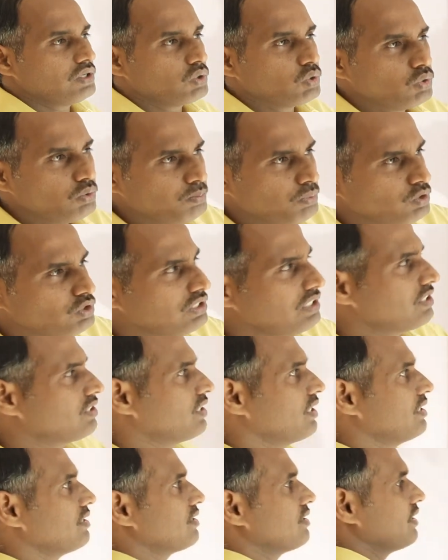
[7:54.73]
two
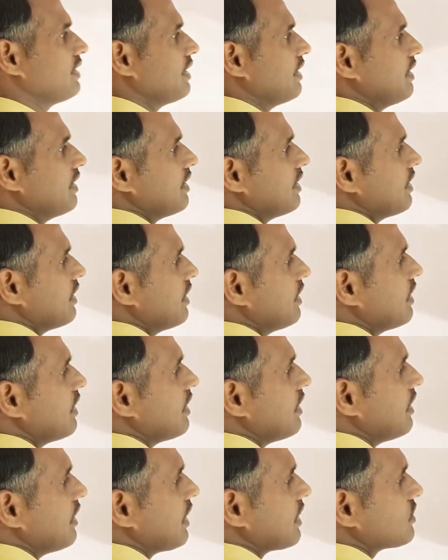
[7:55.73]
positions here,
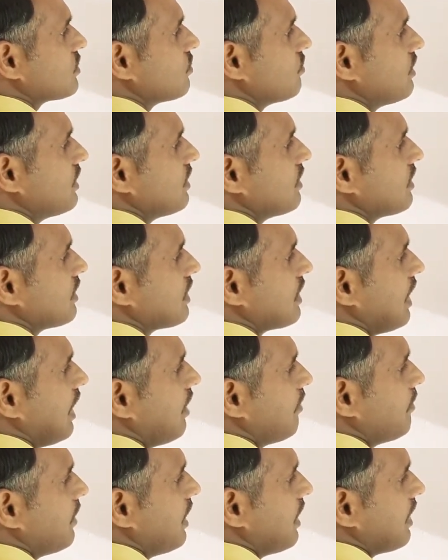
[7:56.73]
x1
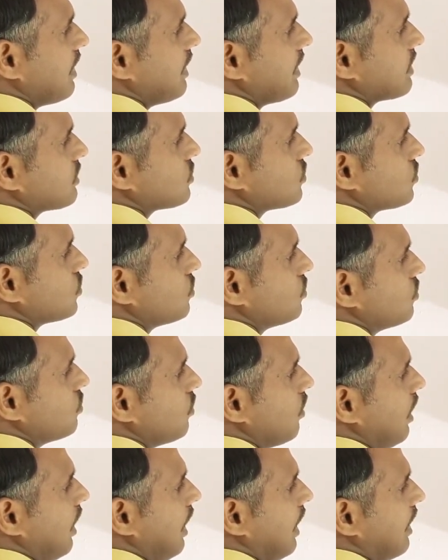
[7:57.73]
comma
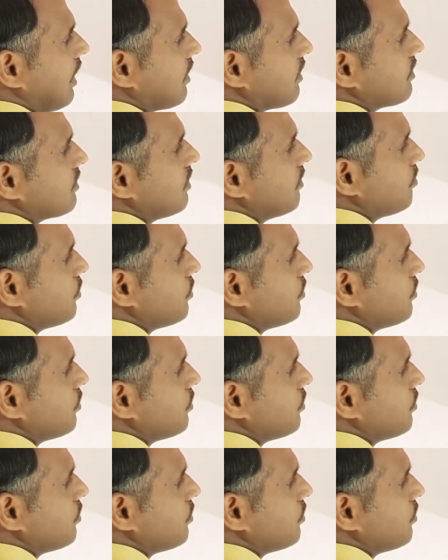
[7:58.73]
x2 are the